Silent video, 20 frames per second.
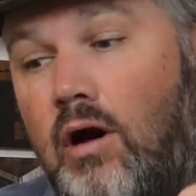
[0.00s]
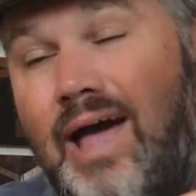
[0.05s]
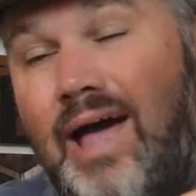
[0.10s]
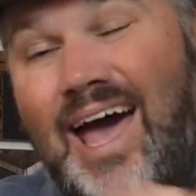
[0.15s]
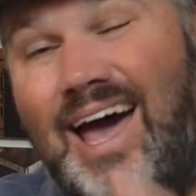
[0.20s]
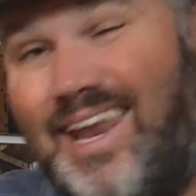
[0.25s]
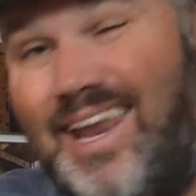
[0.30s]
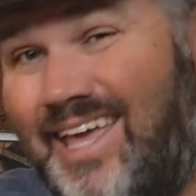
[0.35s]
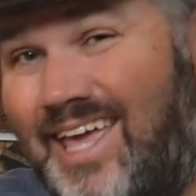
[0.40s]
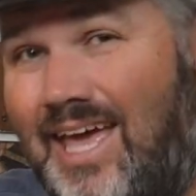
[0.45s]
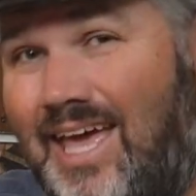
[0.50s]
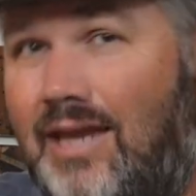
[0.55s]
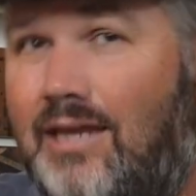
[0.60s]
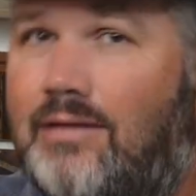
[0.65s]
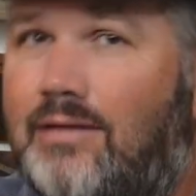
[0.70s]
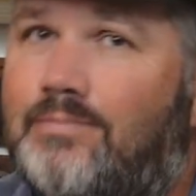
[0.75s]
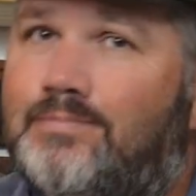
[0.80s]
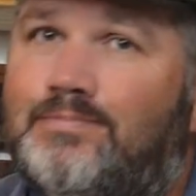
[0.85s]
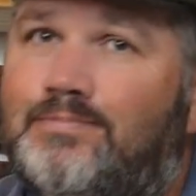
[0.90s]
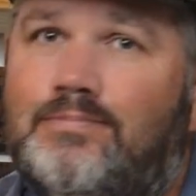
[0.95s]

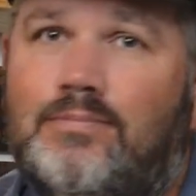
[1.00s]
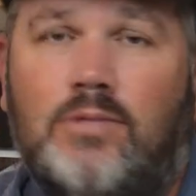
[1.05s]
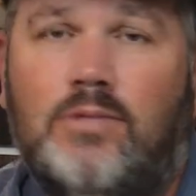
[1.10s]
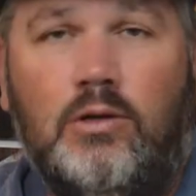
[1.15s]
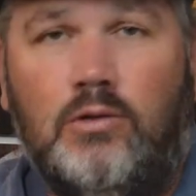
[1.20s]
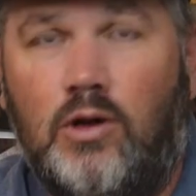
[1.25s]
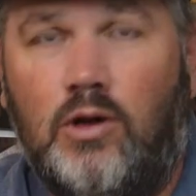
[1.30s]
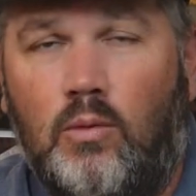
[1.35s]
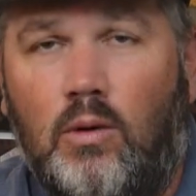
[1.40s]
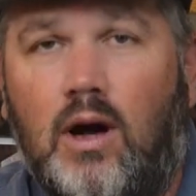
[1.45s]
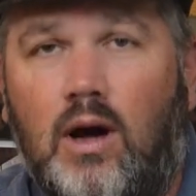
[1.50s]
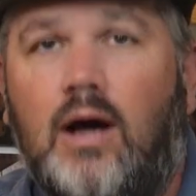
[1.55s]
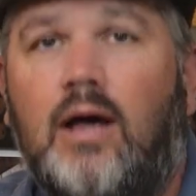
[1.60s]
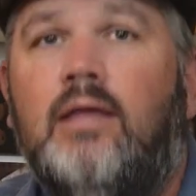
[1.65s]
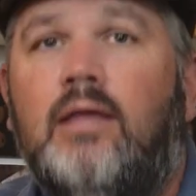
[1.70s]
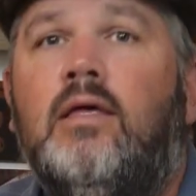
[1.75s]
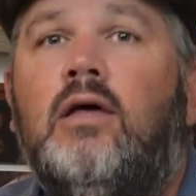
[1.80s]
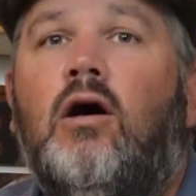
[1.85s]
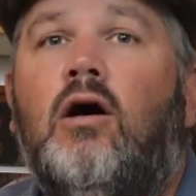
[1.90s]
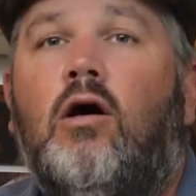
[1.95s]
Allocated, don't know
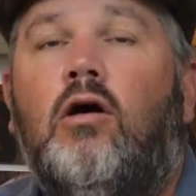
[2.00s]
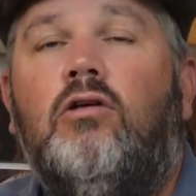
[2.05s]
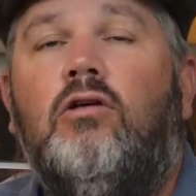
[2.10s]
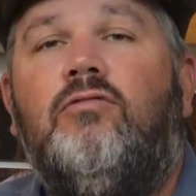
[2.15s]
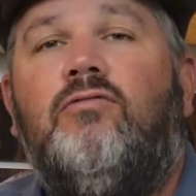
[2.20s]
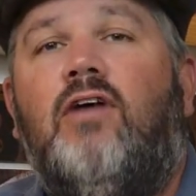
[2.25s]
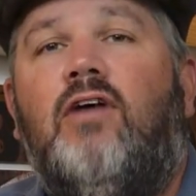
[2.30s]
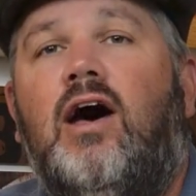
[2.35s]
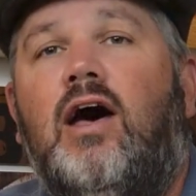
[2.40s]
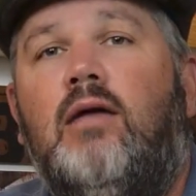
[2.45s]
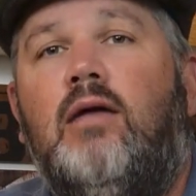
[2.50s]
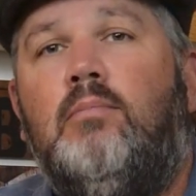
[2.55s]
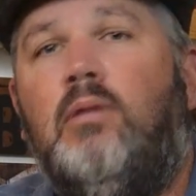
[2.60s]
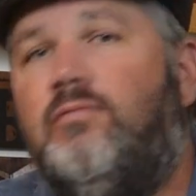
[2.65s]
why, hard to find.